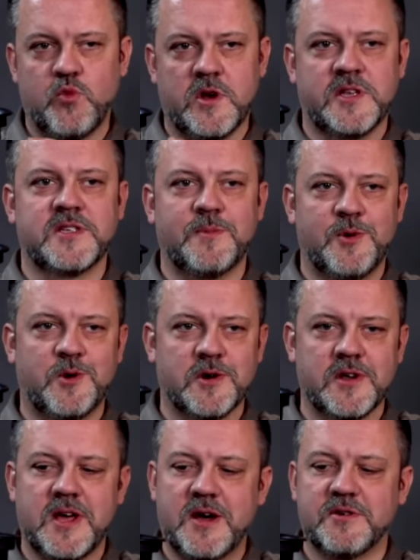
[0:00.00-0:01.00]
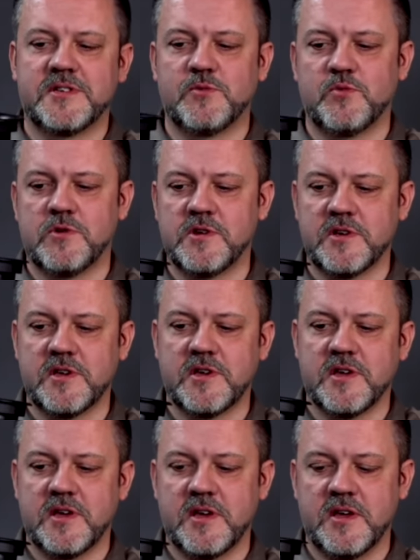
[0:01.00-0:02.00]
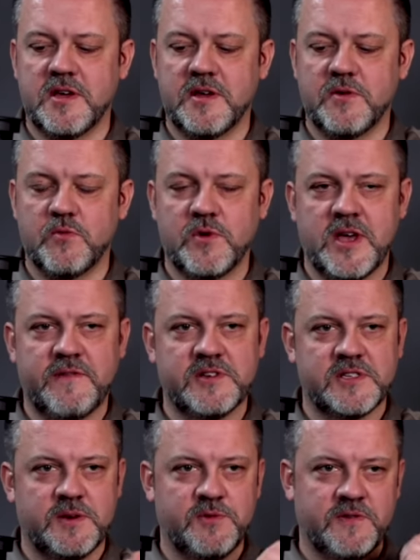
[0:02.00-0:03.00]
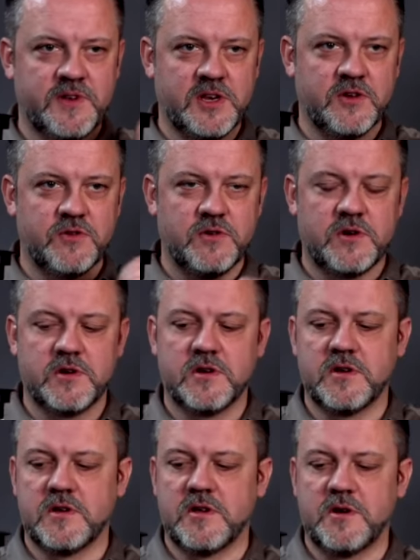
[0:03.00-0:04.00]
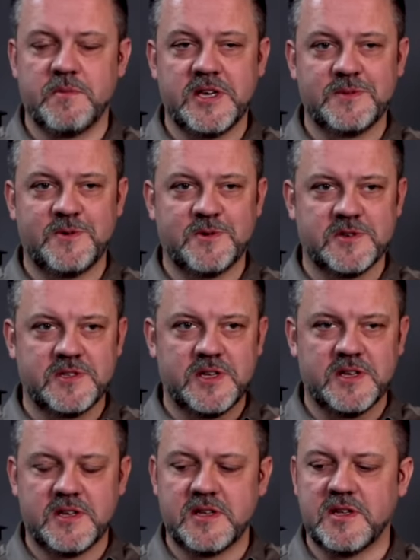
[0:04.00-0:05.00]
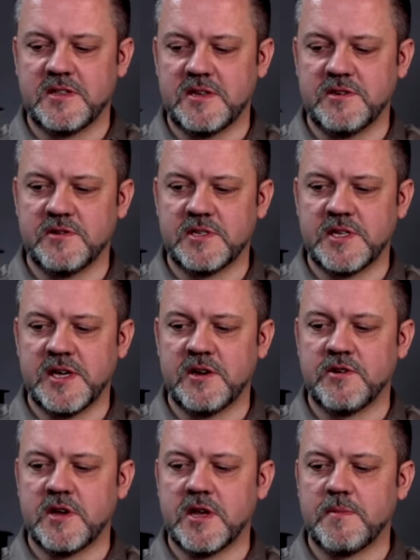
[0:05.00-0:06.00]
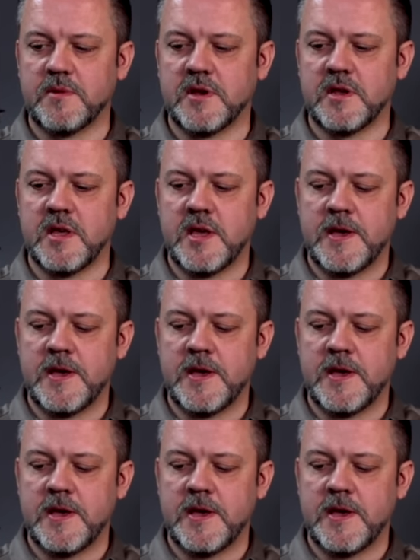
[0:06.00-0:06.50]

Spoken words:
what is a port, how does it work, we have a separate video on baseboards that you can take a look at. But